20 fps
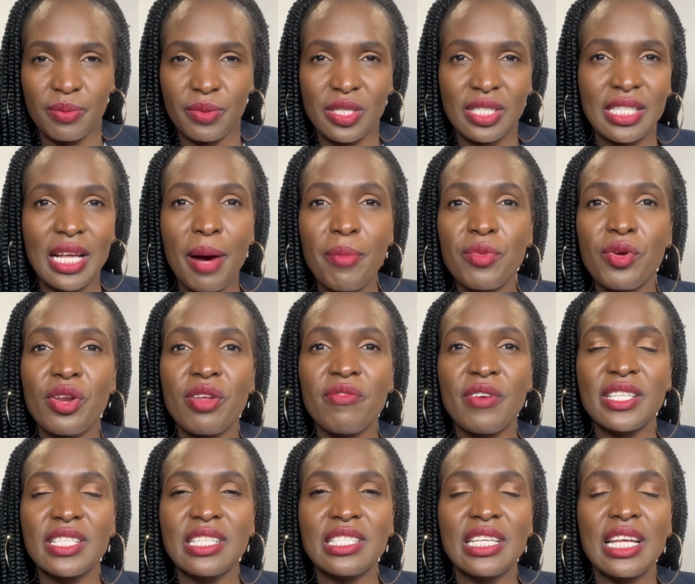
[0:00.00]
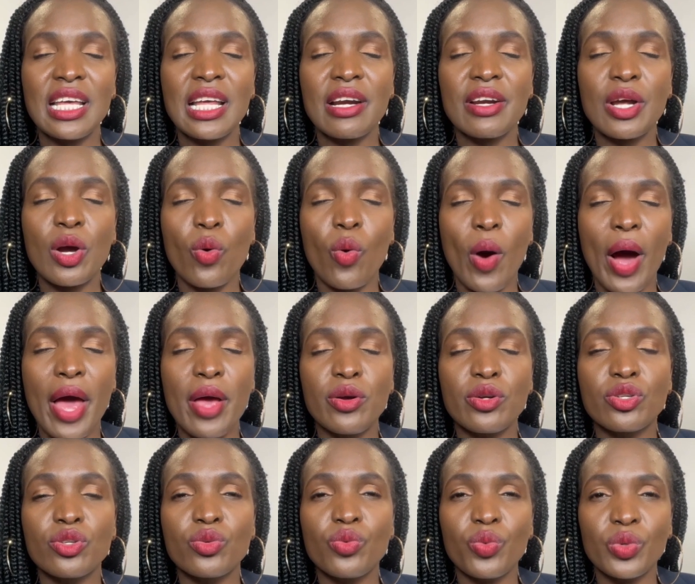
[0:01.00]
Some university require
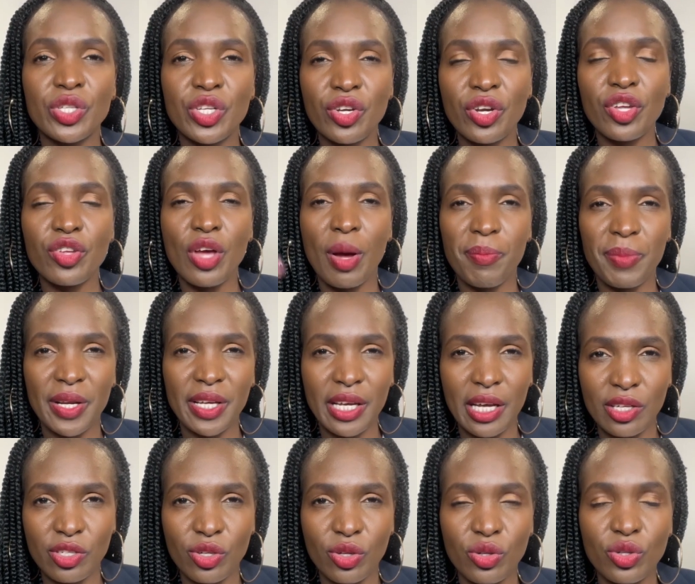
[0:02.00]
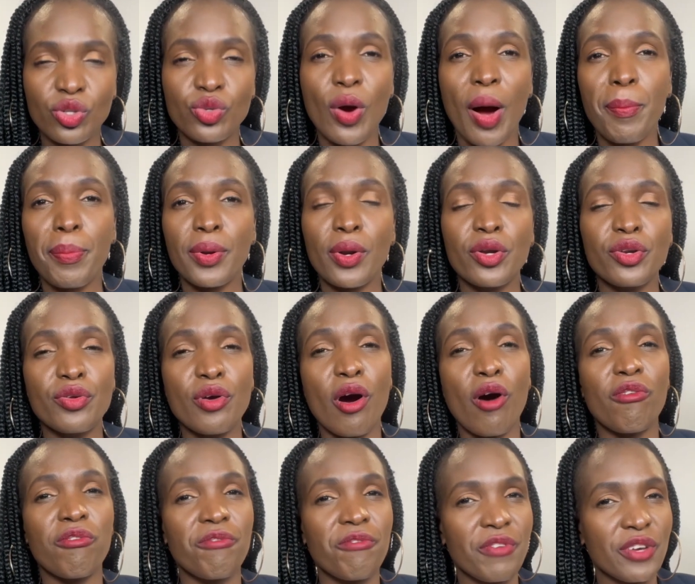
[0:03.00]
you during your application to upload your
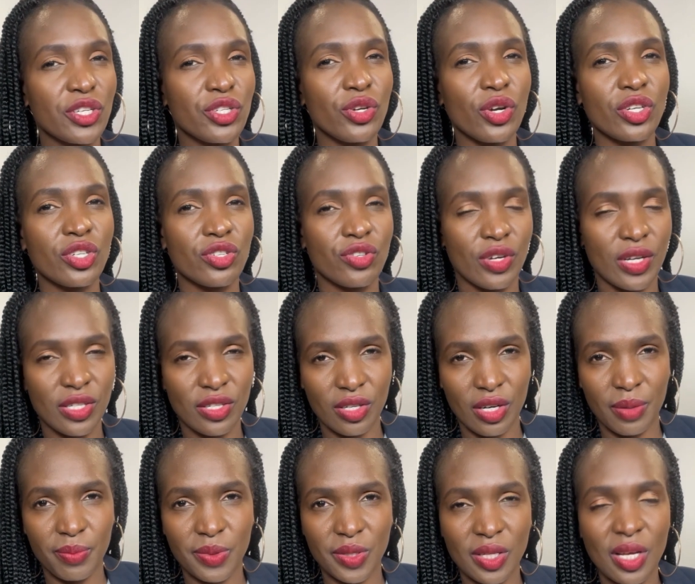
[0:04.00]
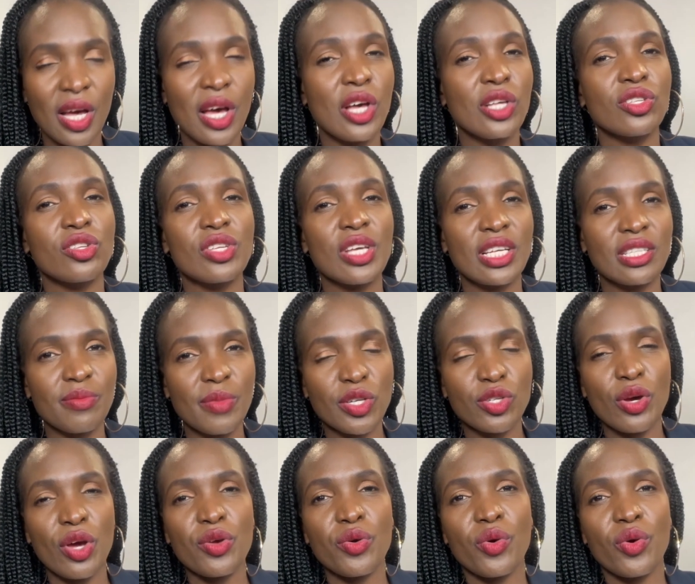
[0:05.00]
official transcripts. So just make
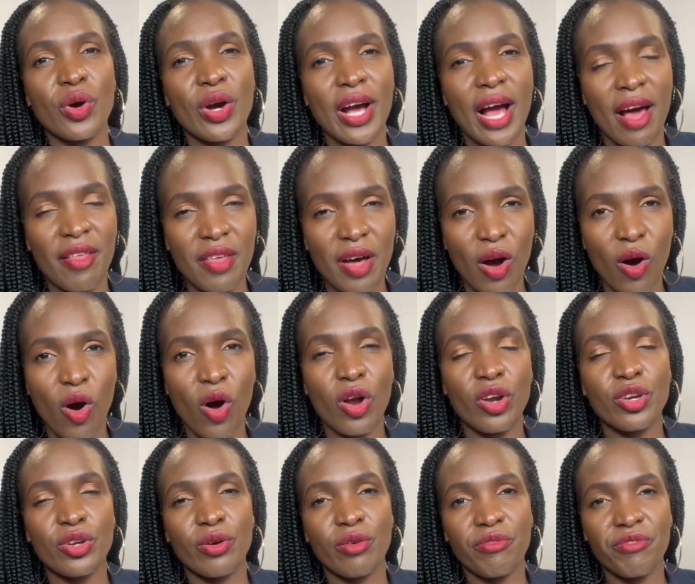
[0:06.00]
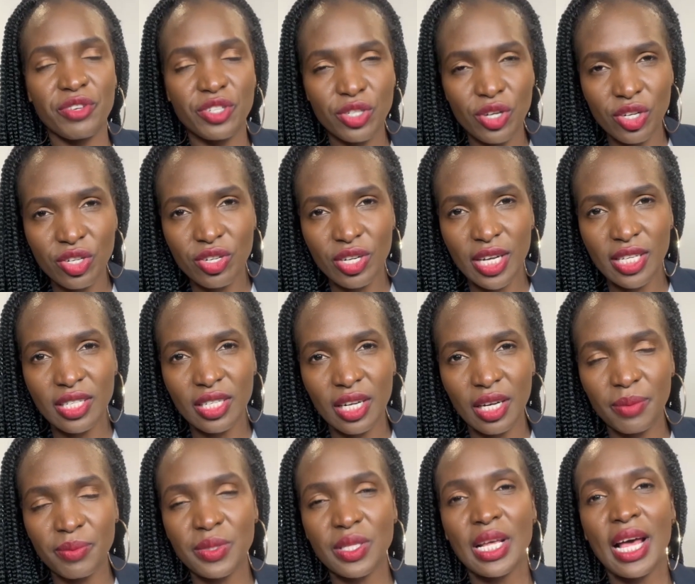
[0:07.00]
sure you gather all your official
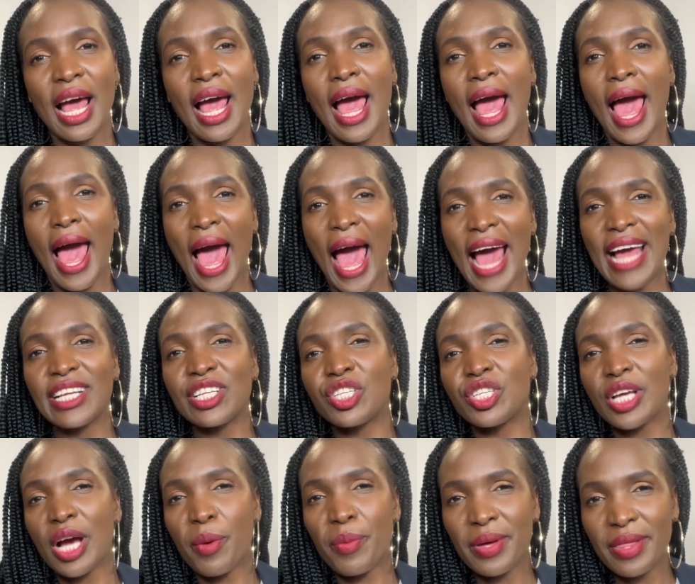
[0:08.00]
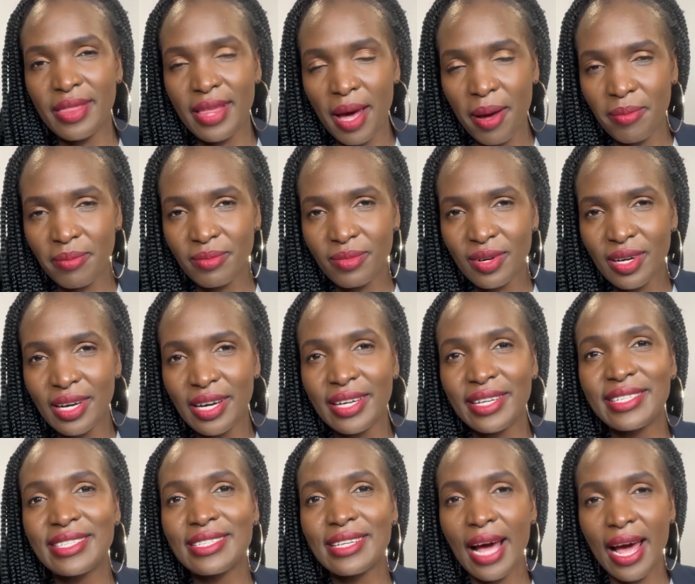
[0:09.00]
transcripts and share with them
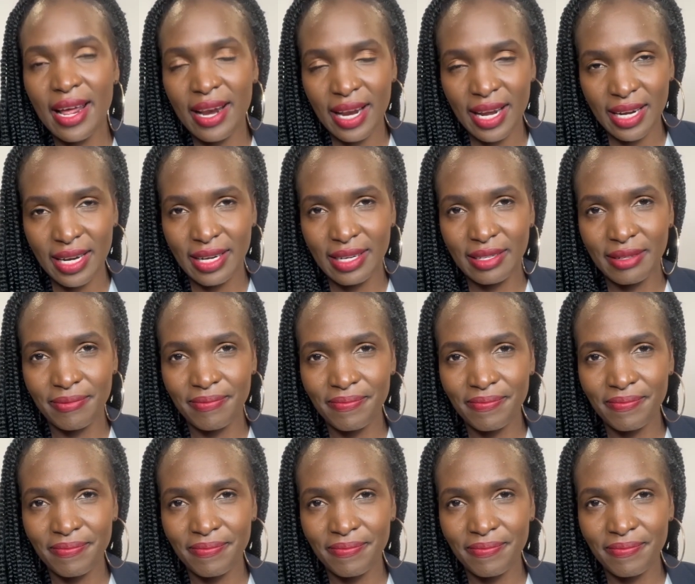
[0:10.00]
directly.